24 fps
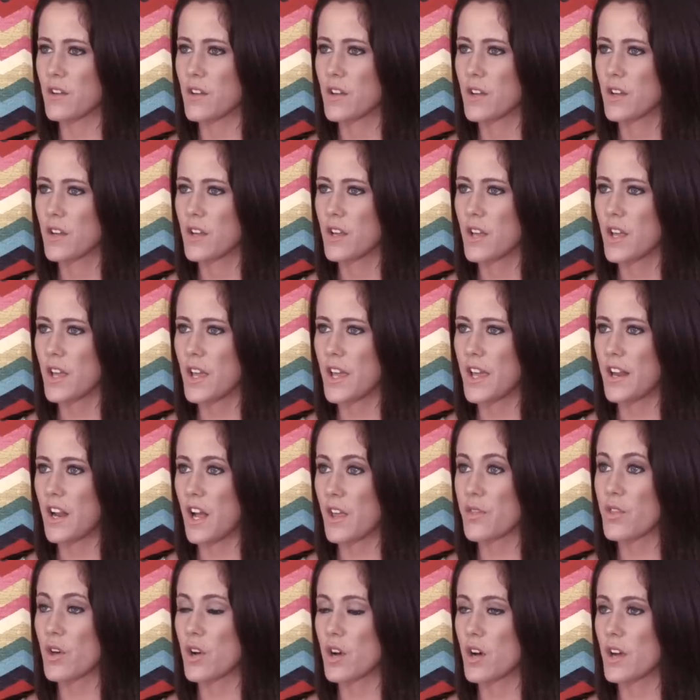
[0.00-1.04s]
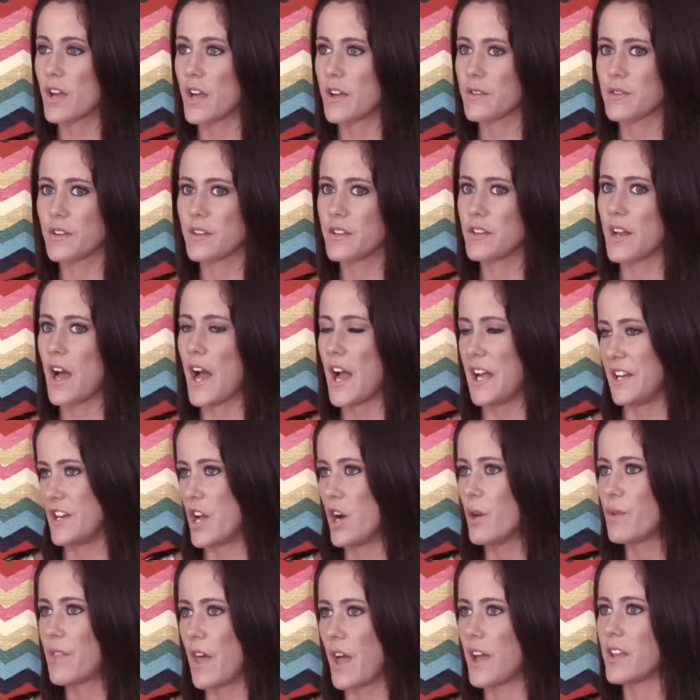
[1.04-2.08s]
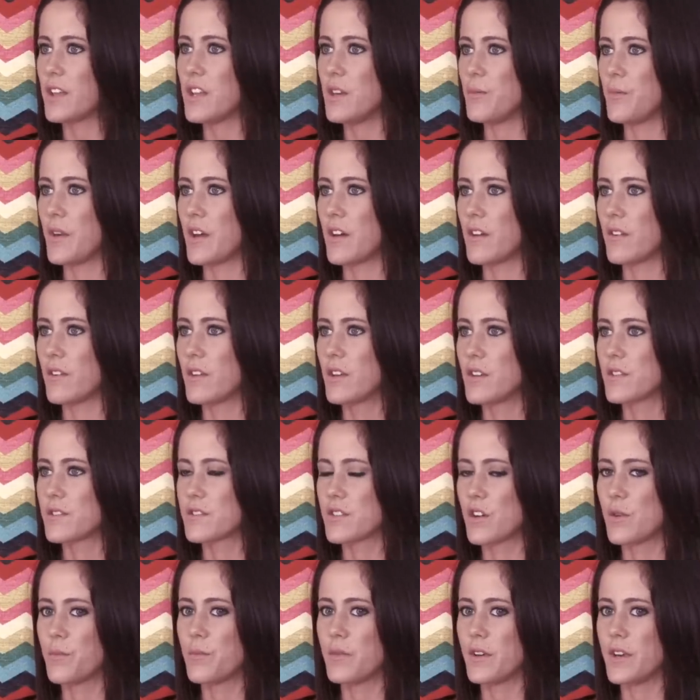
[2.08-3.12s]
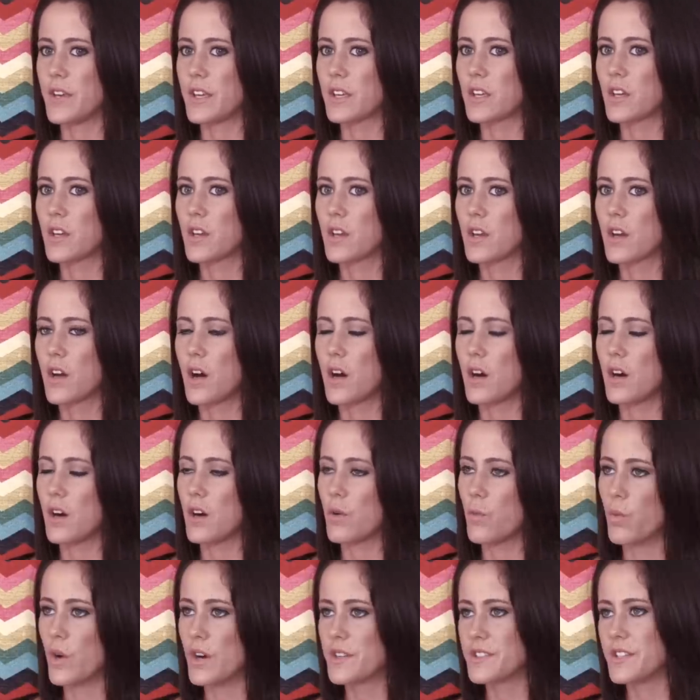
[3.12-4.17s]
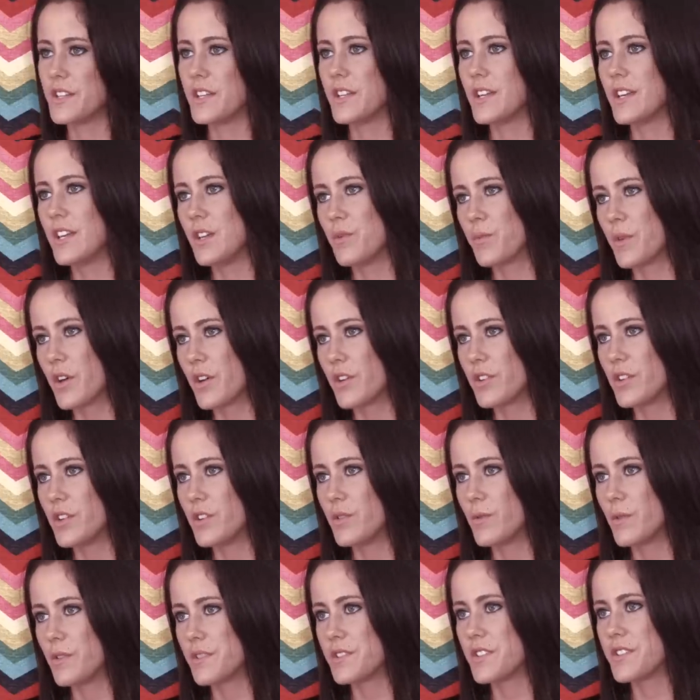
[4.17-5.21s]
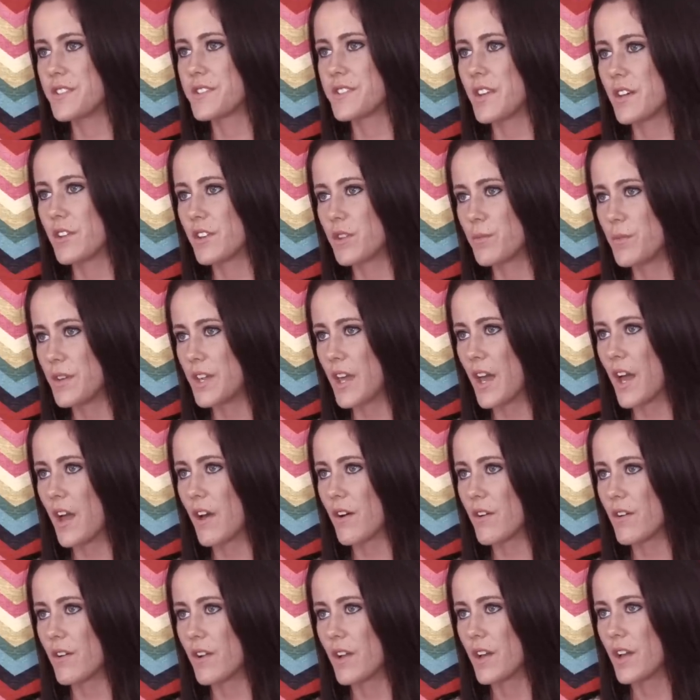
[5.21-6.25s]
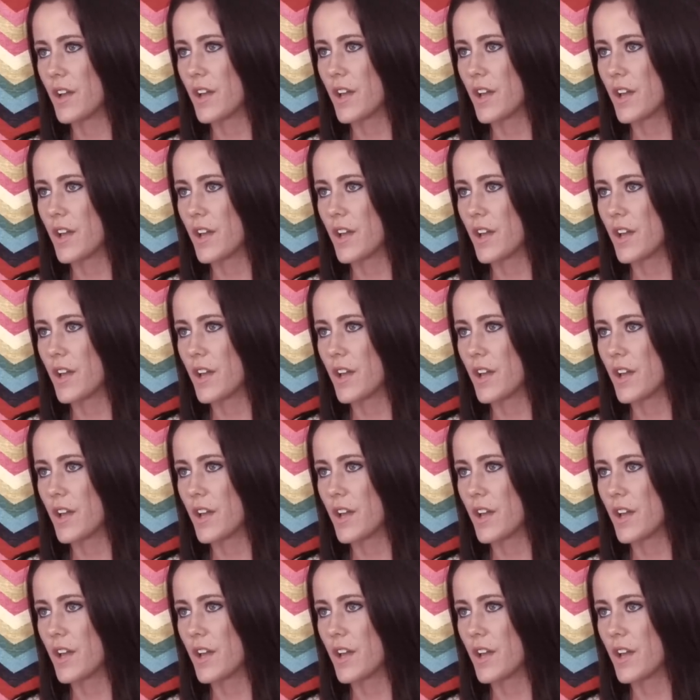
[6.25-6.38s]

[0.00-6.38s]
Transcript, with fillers: Mm-hmm. And I thought, and I know that email, so I'm like, uh, "What did he email you? Is he selling me out?"